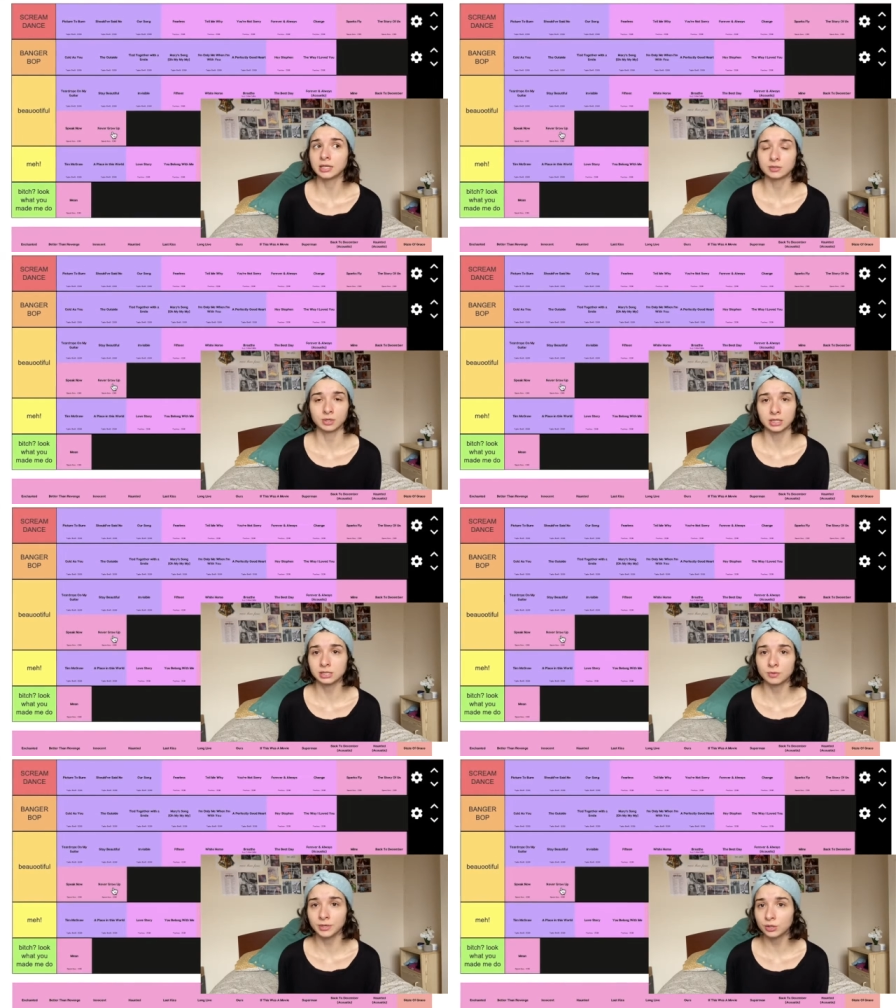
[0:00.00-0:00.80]
it's one that's
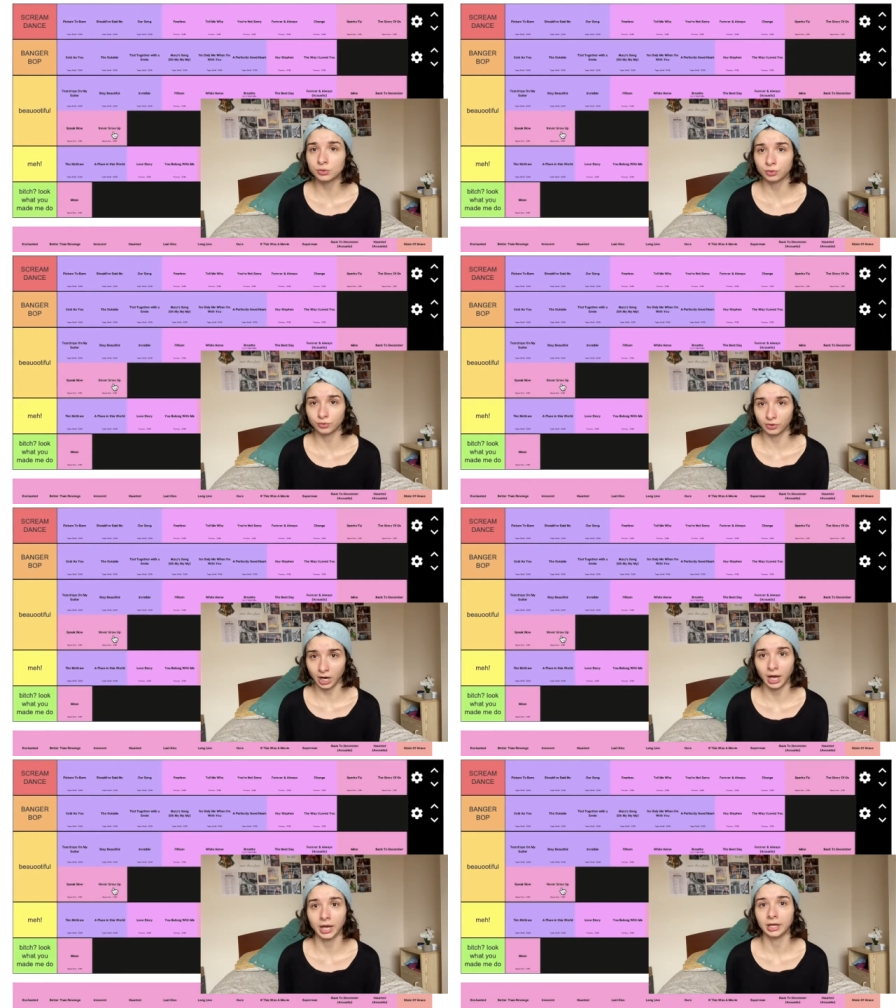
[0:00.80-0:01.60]
gonna make you
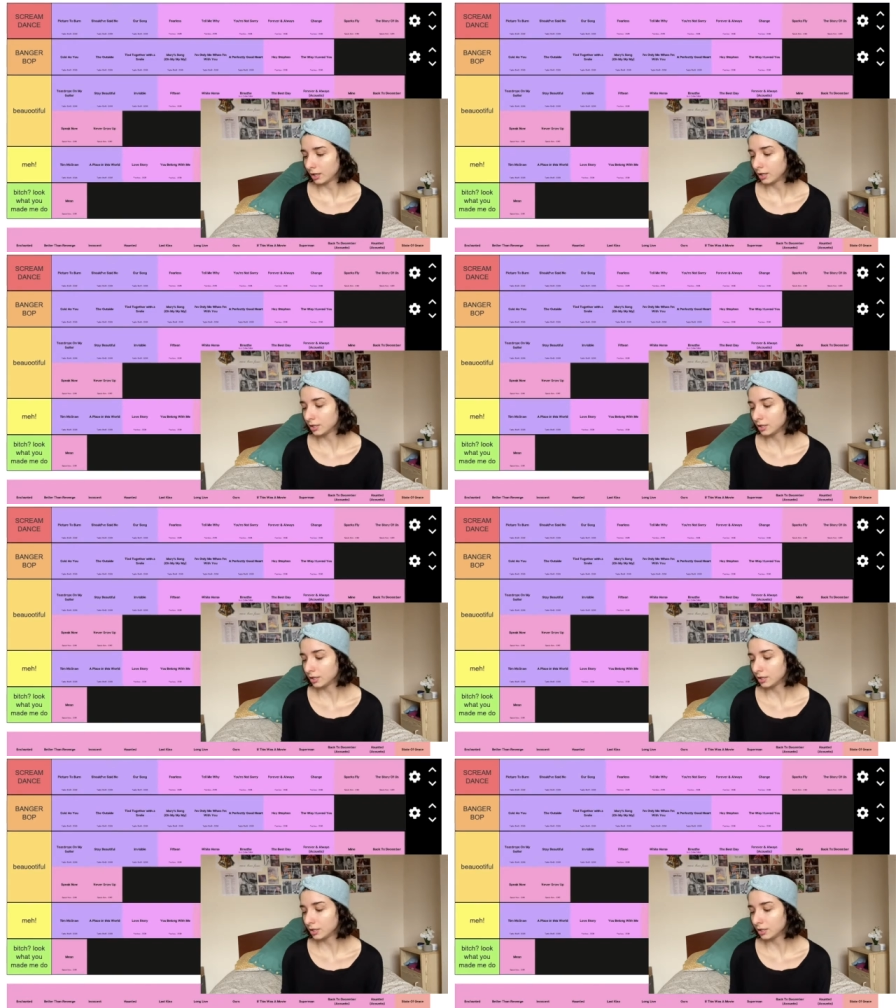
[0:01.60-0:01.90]
cry.